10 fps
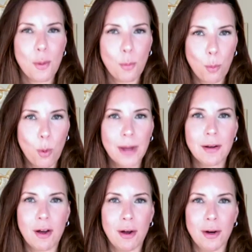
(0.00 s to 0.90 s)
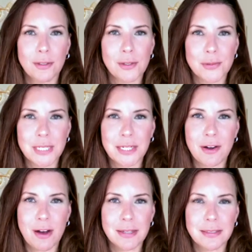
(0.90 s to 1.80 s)
What are closing
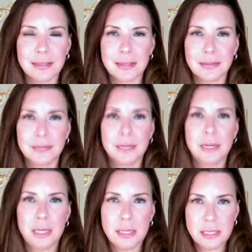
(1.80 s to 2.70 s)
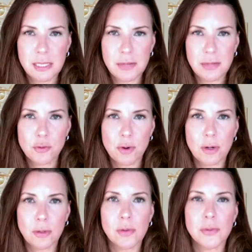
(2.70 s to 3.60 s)
costs? In the City of
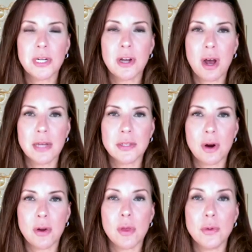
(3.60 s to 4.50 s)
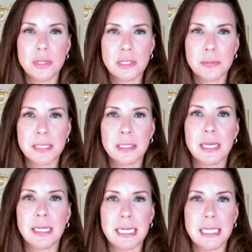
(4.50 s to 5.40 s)
Toronto, closing costs are those expenses
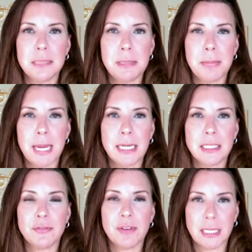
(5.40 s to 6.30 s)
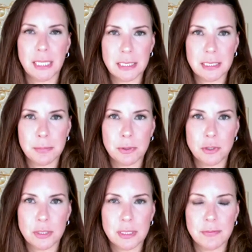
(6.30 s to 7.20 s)
that need to be paid to finalize the
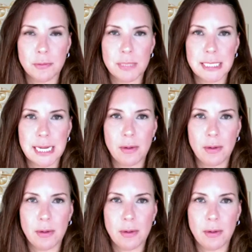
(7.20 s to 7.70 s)
purchase of a resale